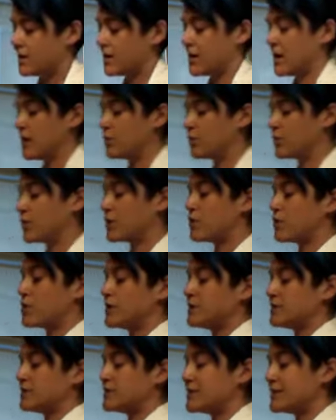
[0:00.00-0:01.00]
and we're
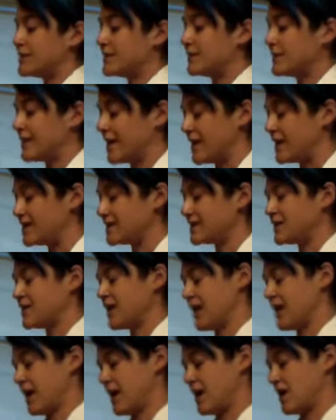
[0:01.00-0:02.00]
going to lace the
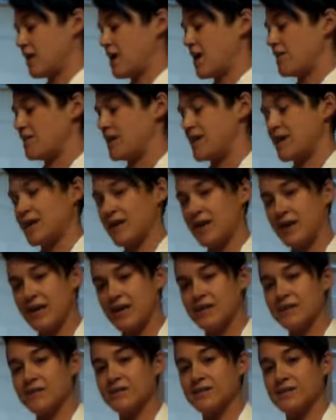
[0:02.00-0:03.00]
hair on the
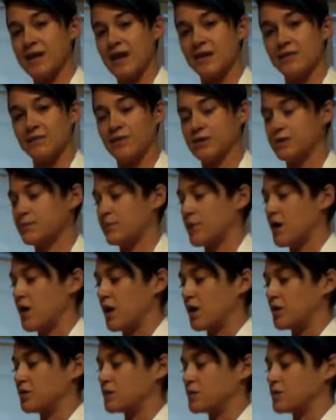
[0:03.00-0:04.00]
inside of this part.